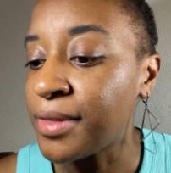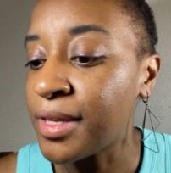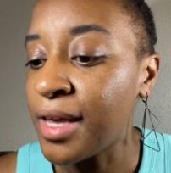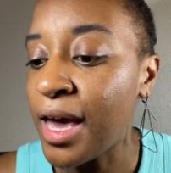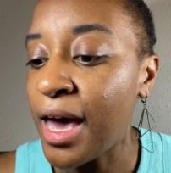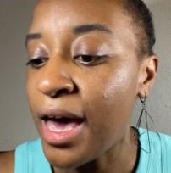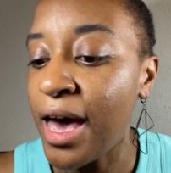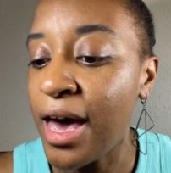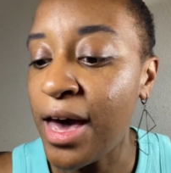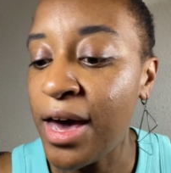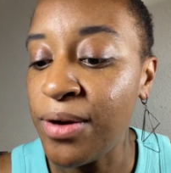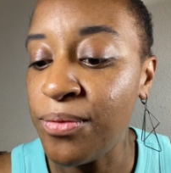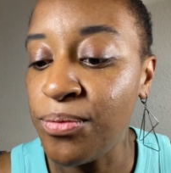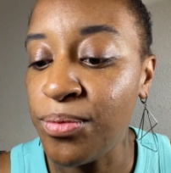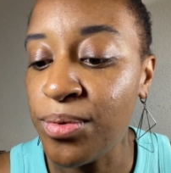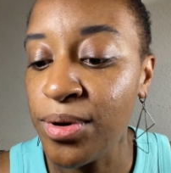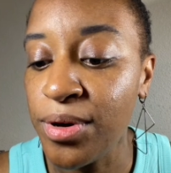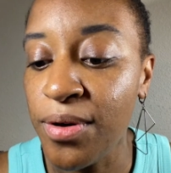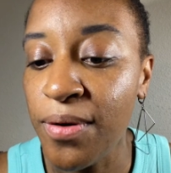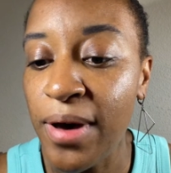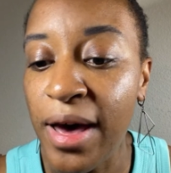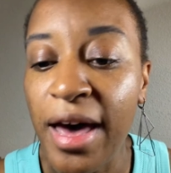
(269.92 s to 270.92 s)
I
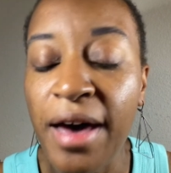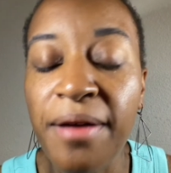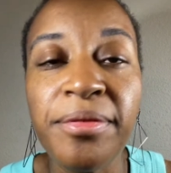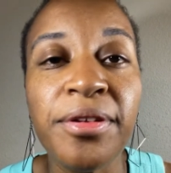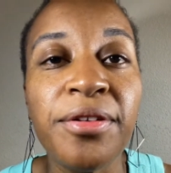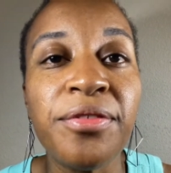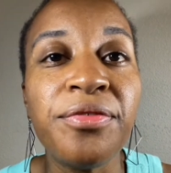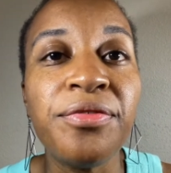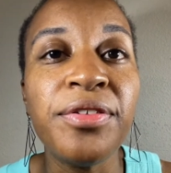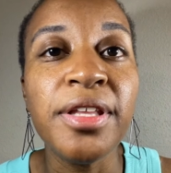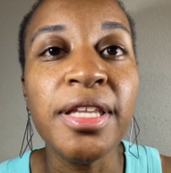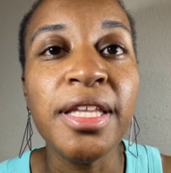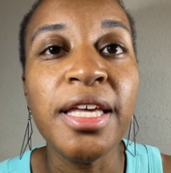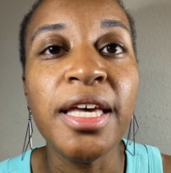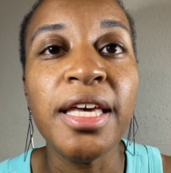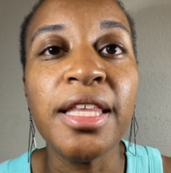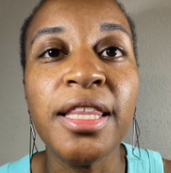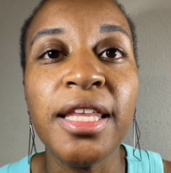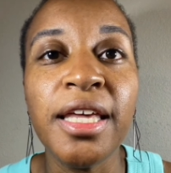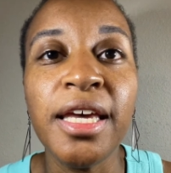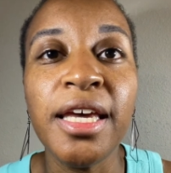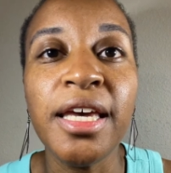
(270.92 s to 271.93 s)
will have an
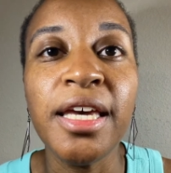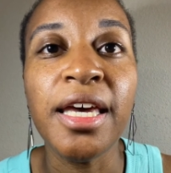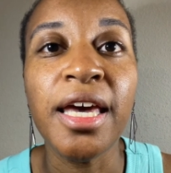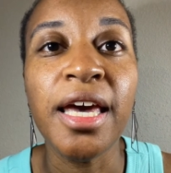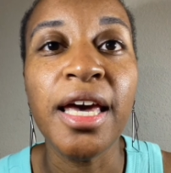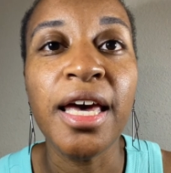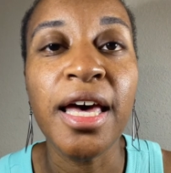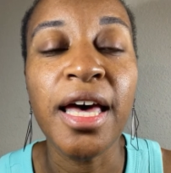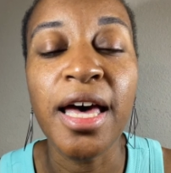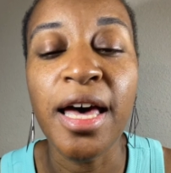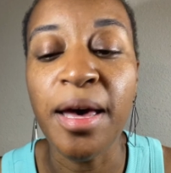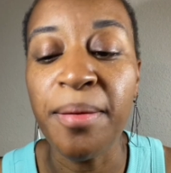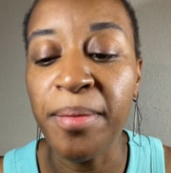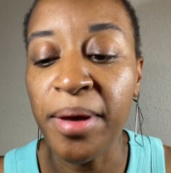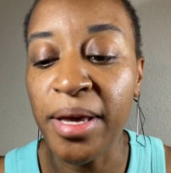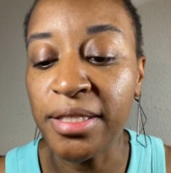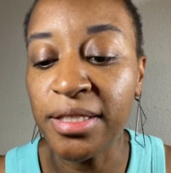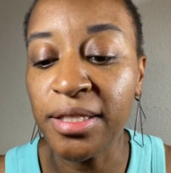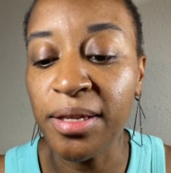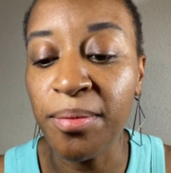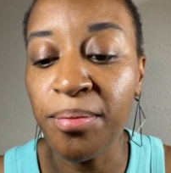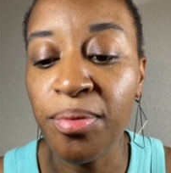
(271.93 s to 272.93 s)
affiliate link
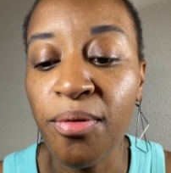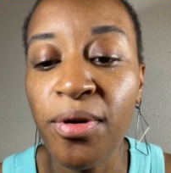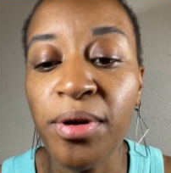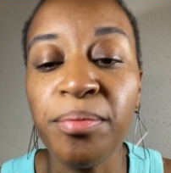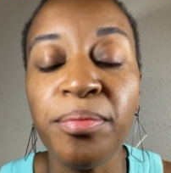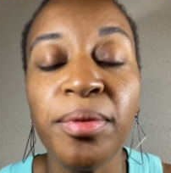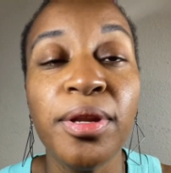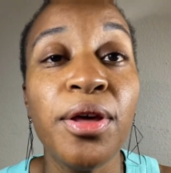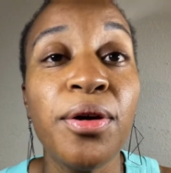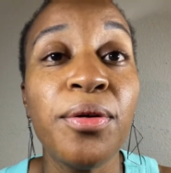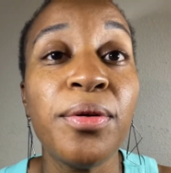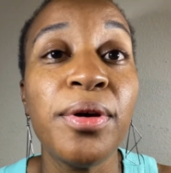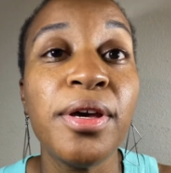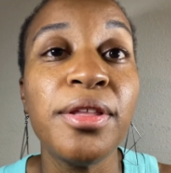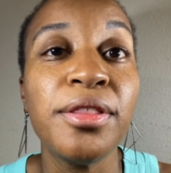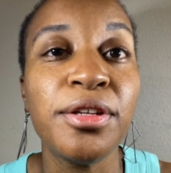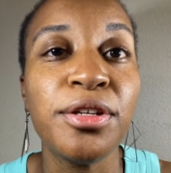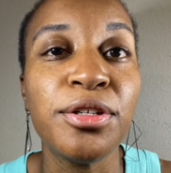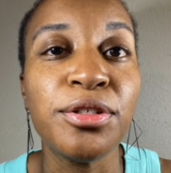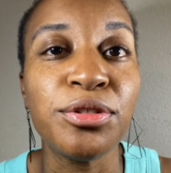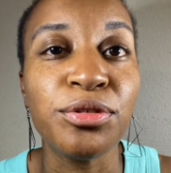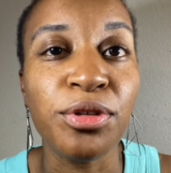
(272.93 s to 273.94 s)
at some point below in
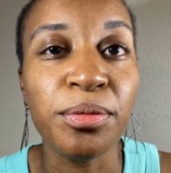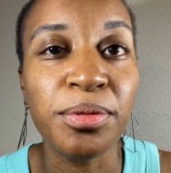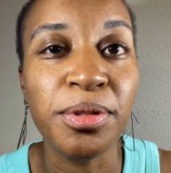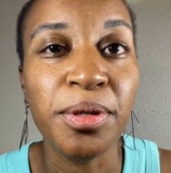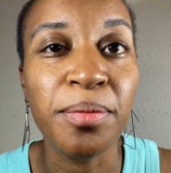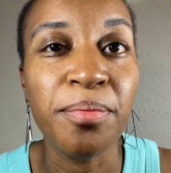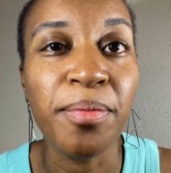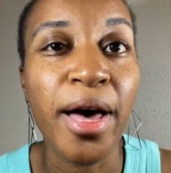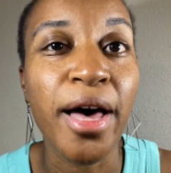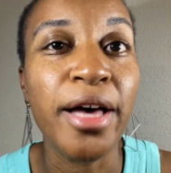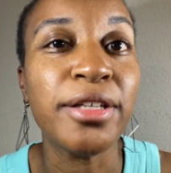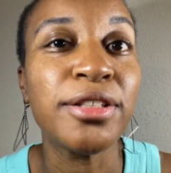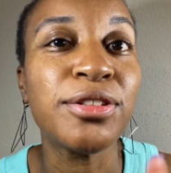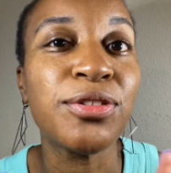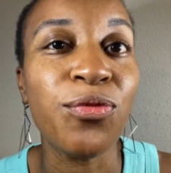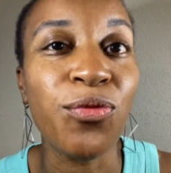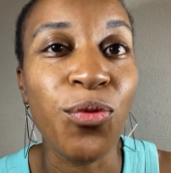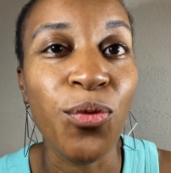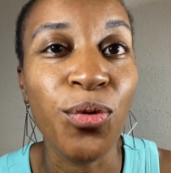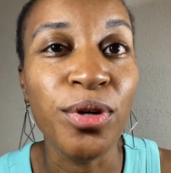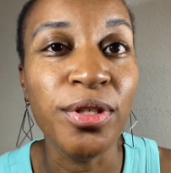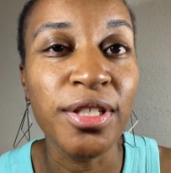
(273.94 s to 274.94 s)
the description box
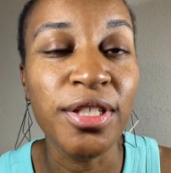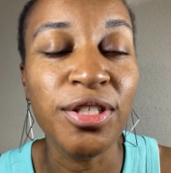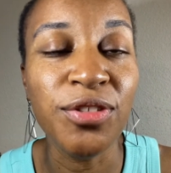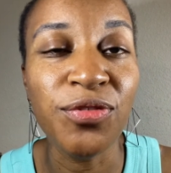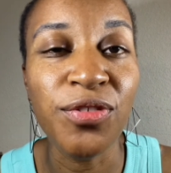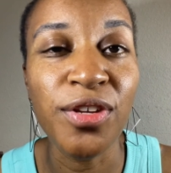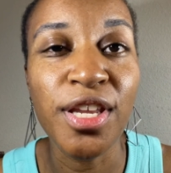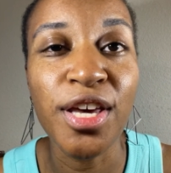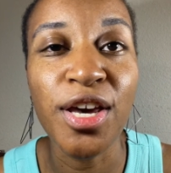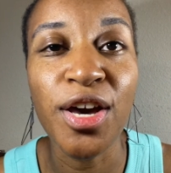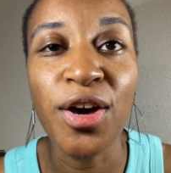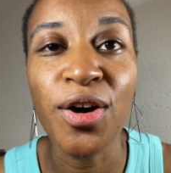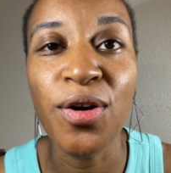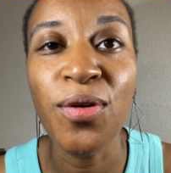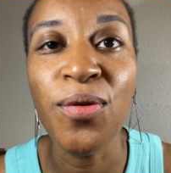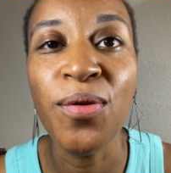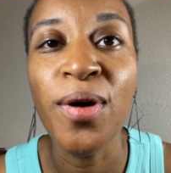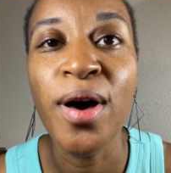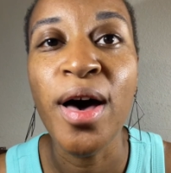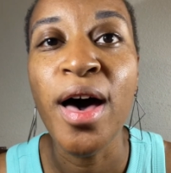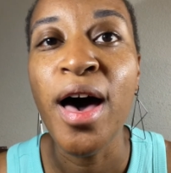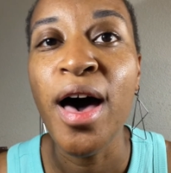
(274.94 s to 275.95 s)
for this
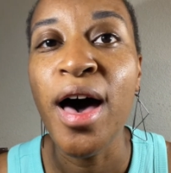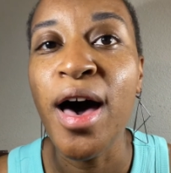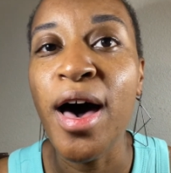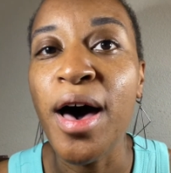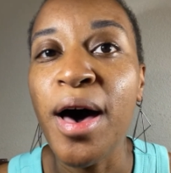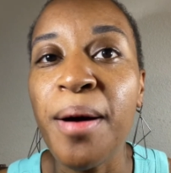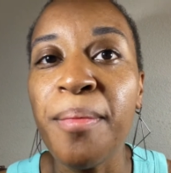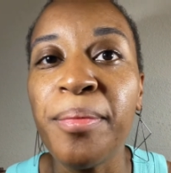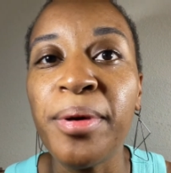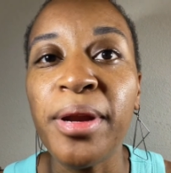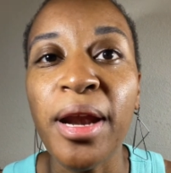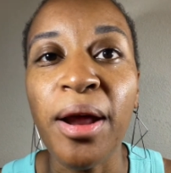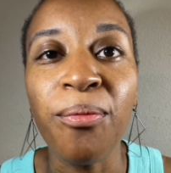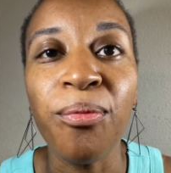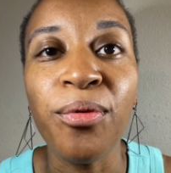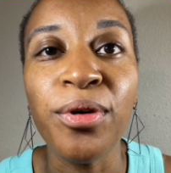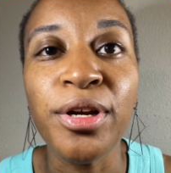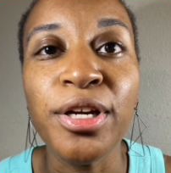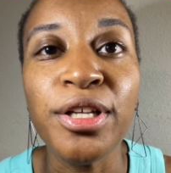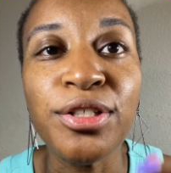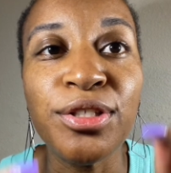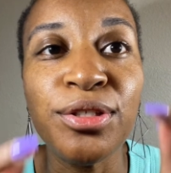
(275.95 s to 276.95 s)
video, but I
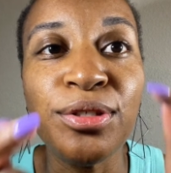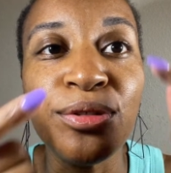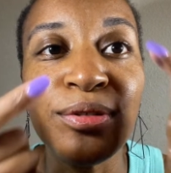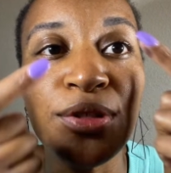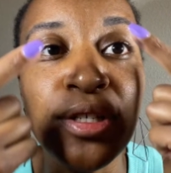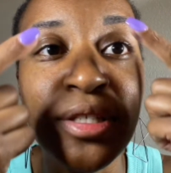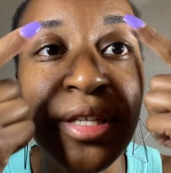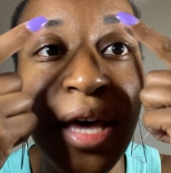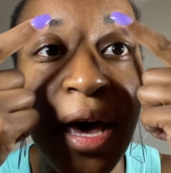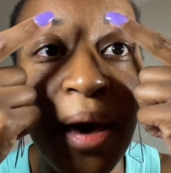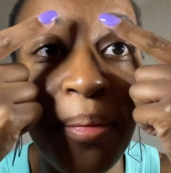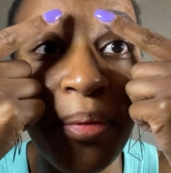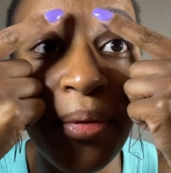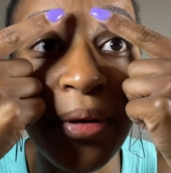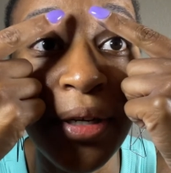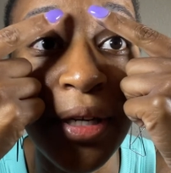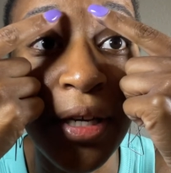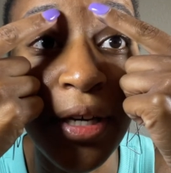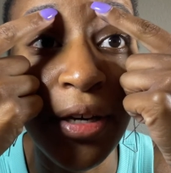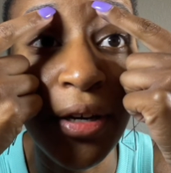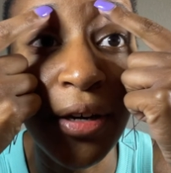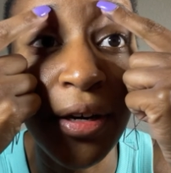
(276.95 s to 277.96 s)
wanted to just hop
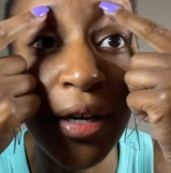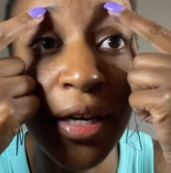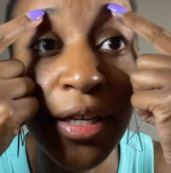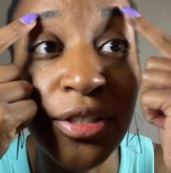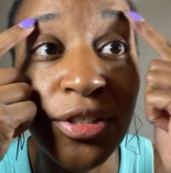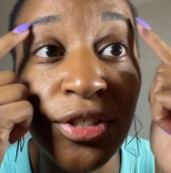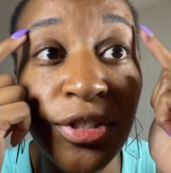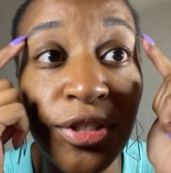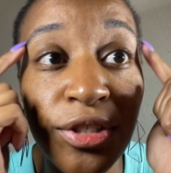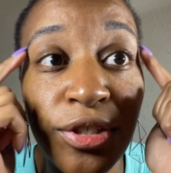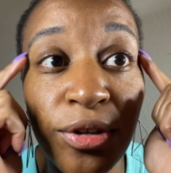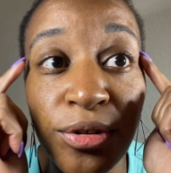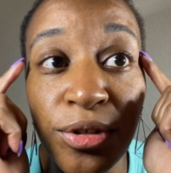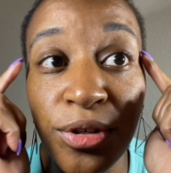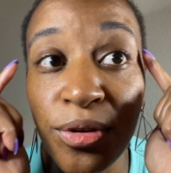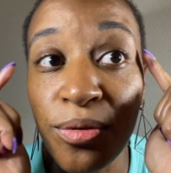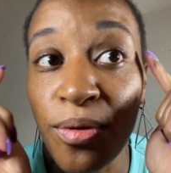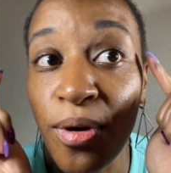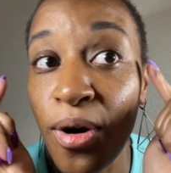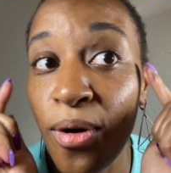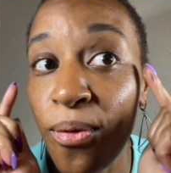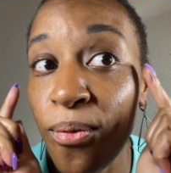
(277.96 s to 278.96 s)
on here and show
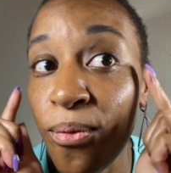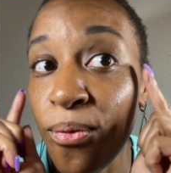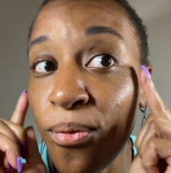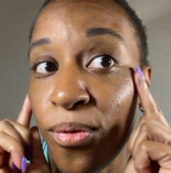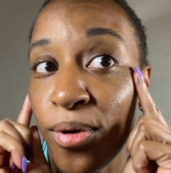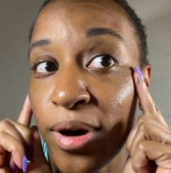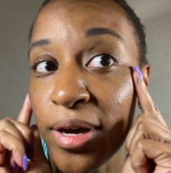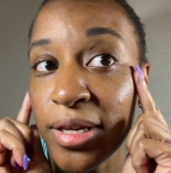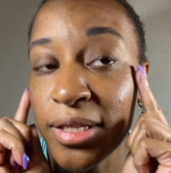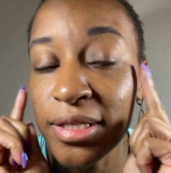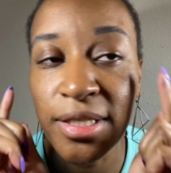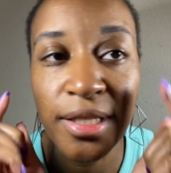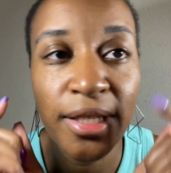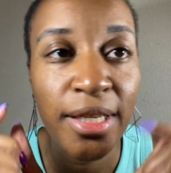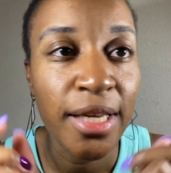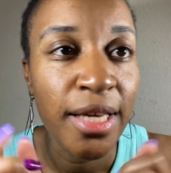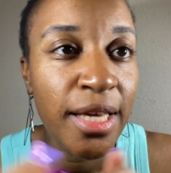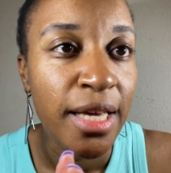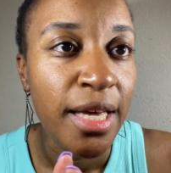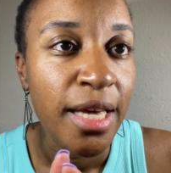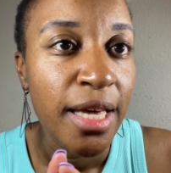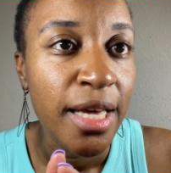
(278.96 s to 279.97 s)
you all what
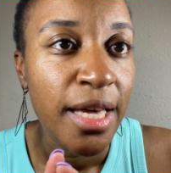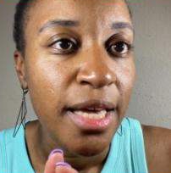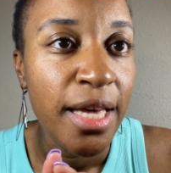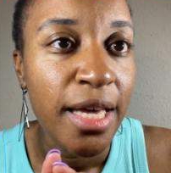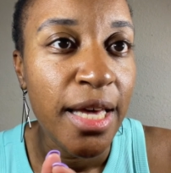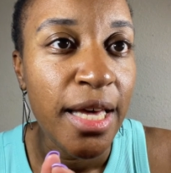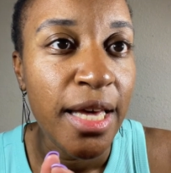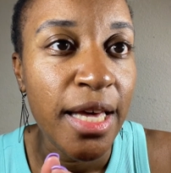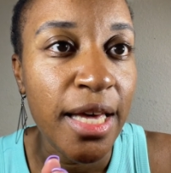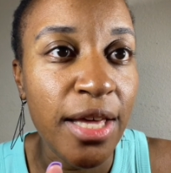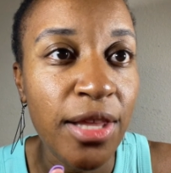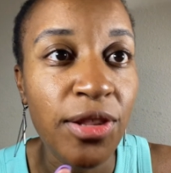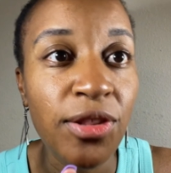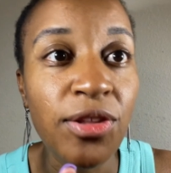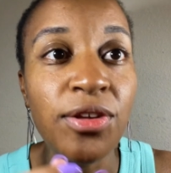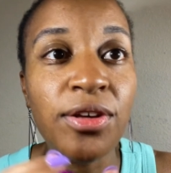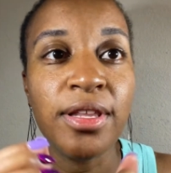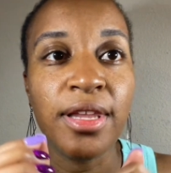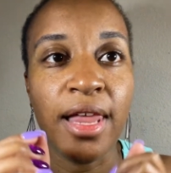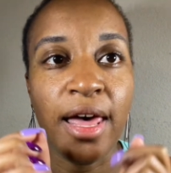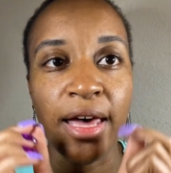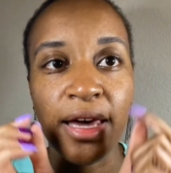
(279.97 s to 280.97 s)
it
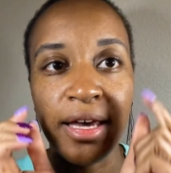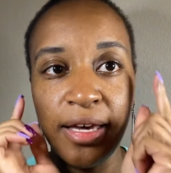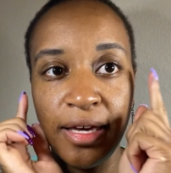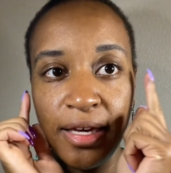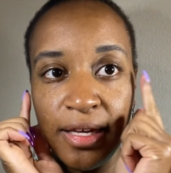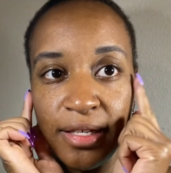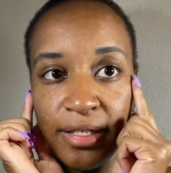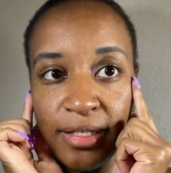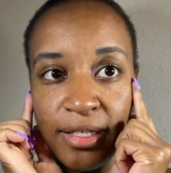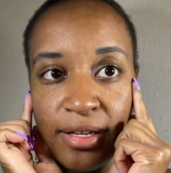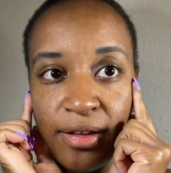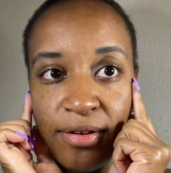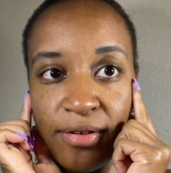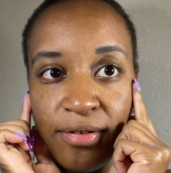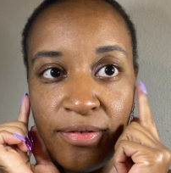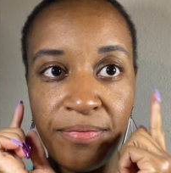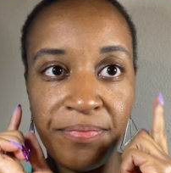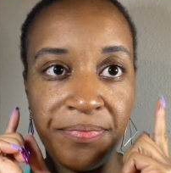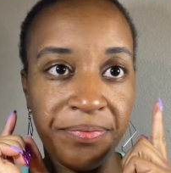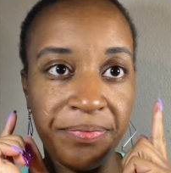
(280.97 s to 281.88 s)
looked like. So